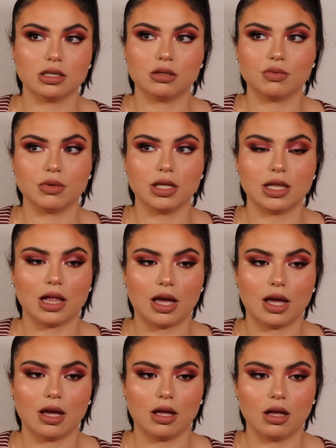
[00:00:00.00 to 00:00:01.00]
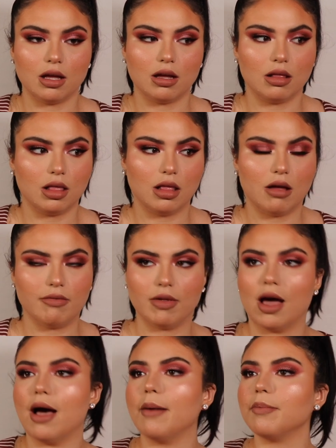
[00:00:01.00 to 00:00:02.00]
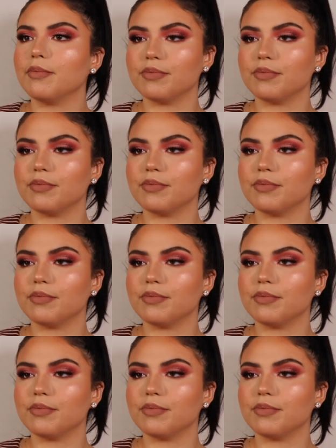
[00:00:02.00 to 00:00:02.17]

It's really light. Love that.